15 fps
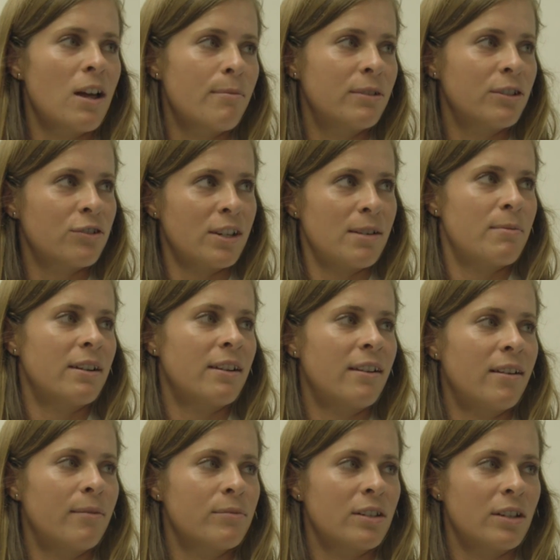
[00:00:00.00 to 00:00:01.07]
arm and a treatment
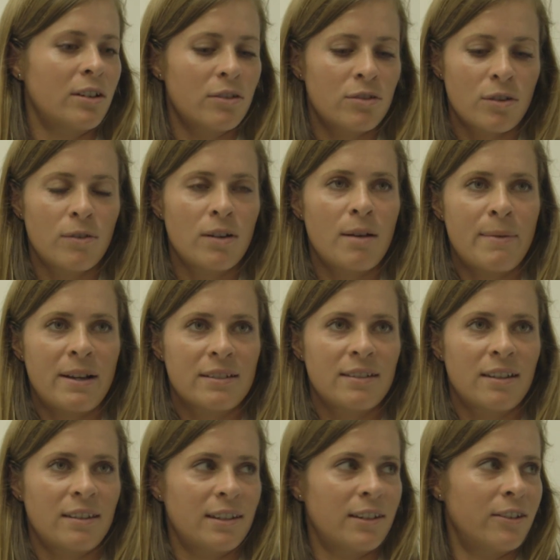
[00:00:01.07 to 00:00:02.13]
arm. So your control arm has
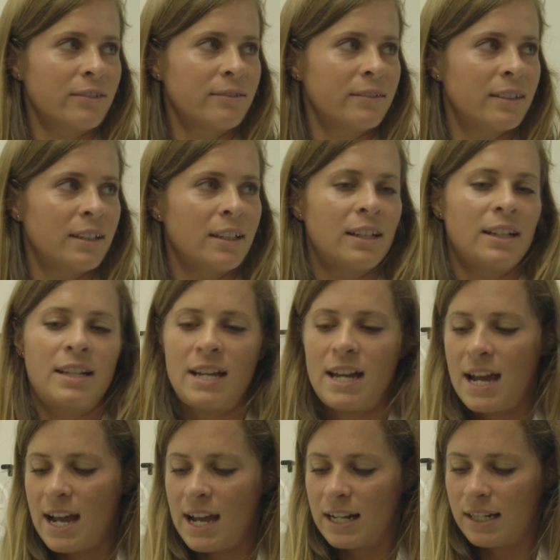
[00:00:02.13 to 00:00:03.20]
nothing on
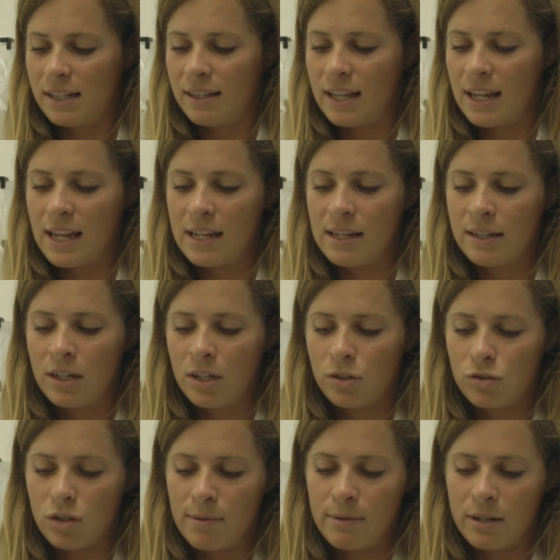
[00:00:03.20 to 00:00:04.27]
and the
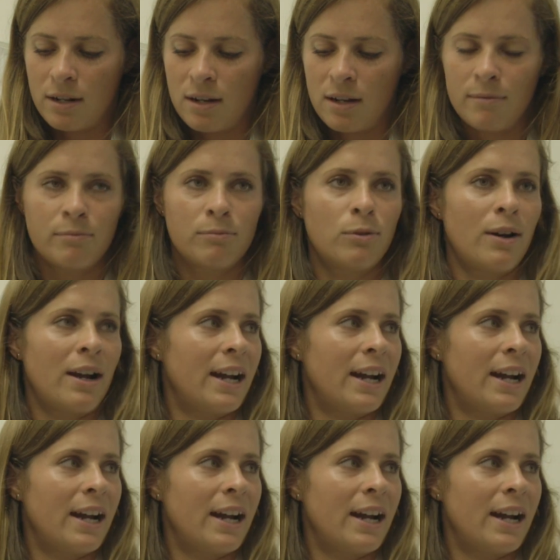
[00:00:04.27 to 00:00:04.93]
treatment arm will